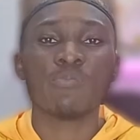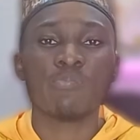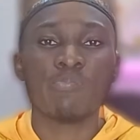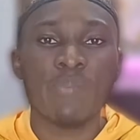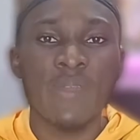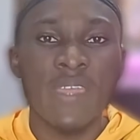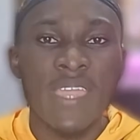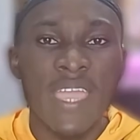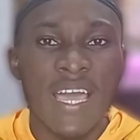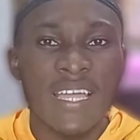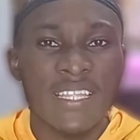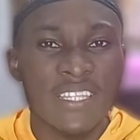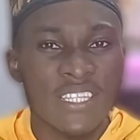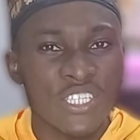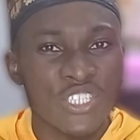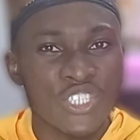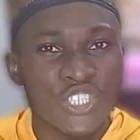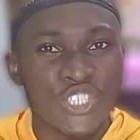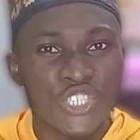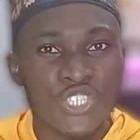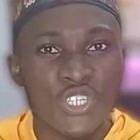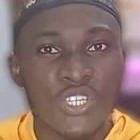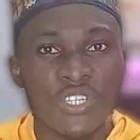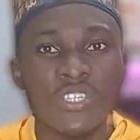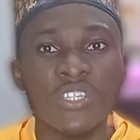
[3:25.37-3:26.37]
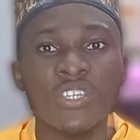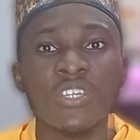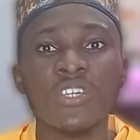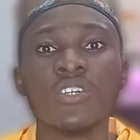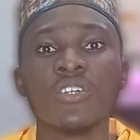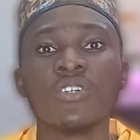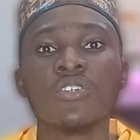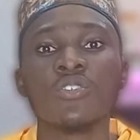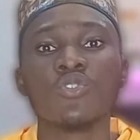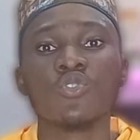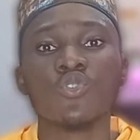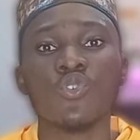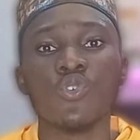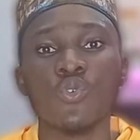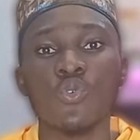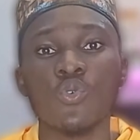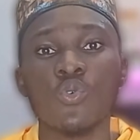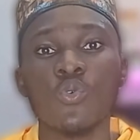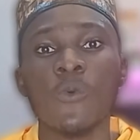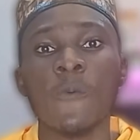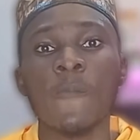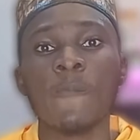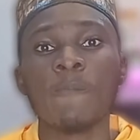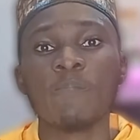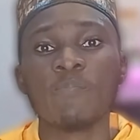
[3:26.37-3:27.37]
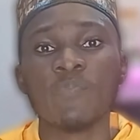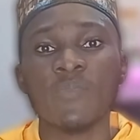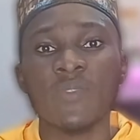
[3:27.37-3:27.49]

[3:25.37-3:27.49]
to pay attention to